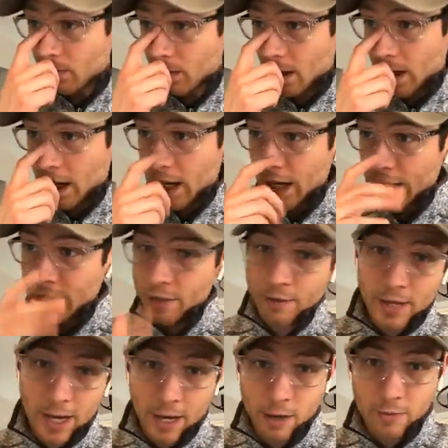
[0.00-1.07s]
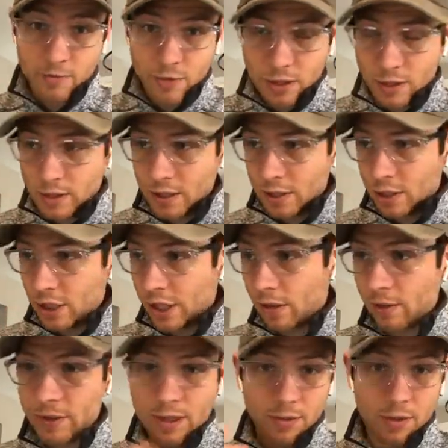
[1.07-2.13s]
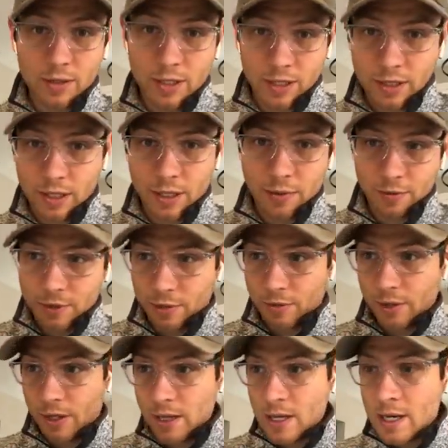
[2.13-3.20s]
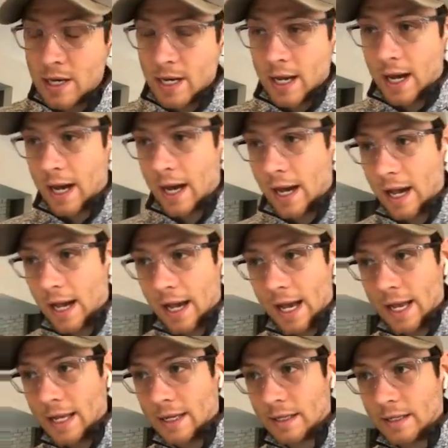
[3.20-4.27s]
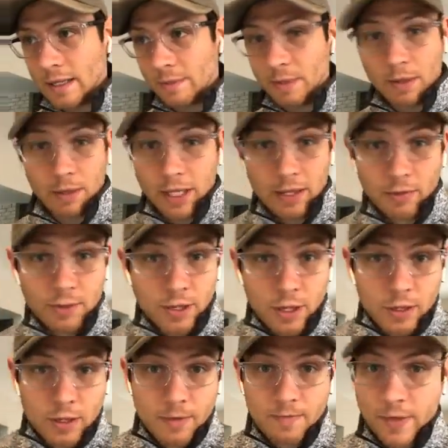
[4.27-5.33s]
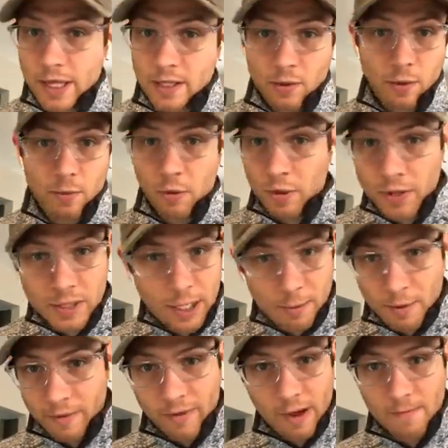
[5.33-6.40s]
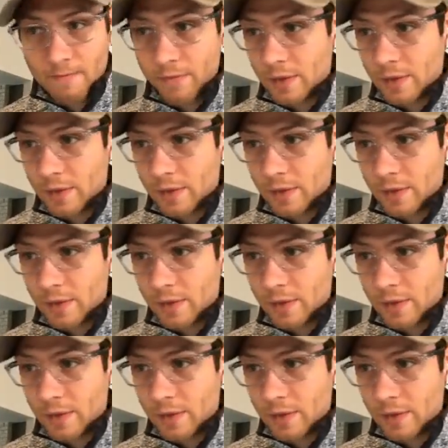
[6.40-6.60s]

and you, Callum, just to share what some of those things that you were doing to be able to get the results. That's the whole point of CP Fam.